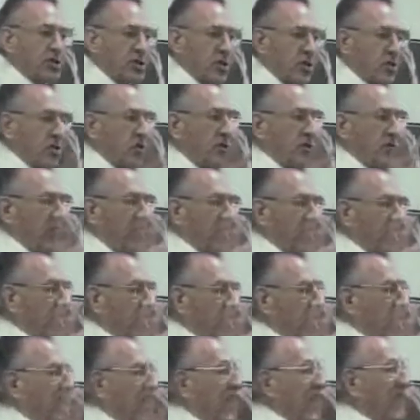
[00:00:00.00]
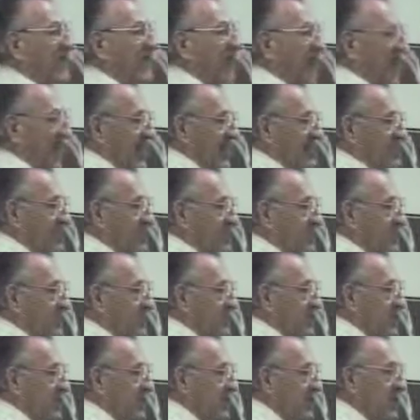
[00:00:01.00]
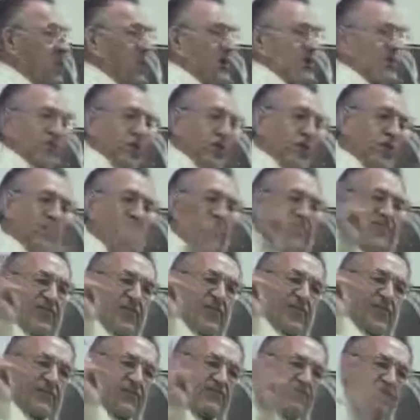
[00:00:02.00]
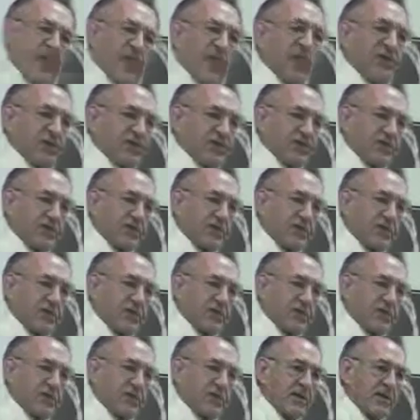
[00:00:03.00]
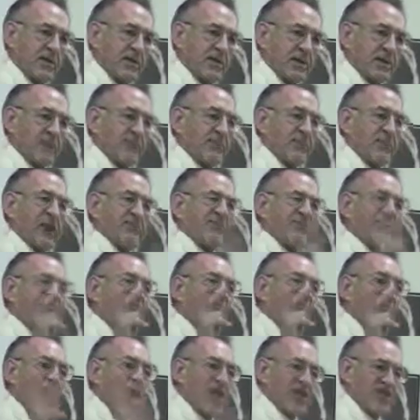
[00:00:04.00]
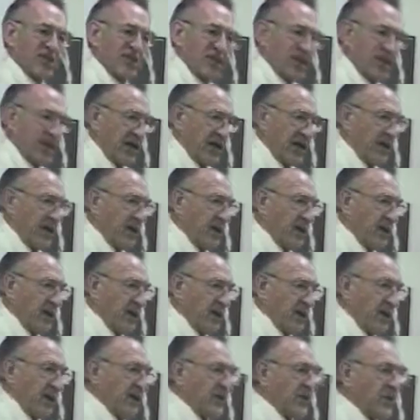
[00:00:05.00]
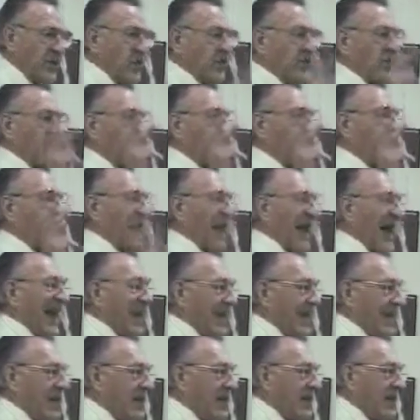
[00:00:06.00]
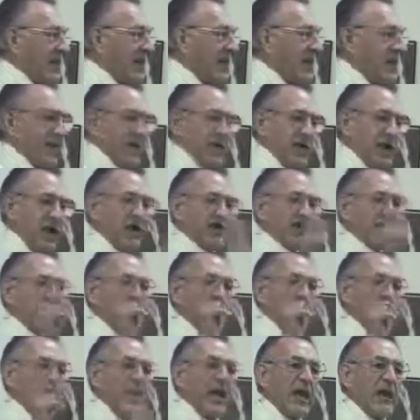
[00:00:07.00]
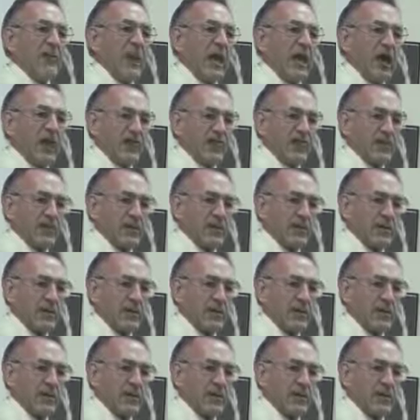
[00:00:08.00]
two different wavelengths, two different spirits. But fortunately, through the blood, there's a rebirth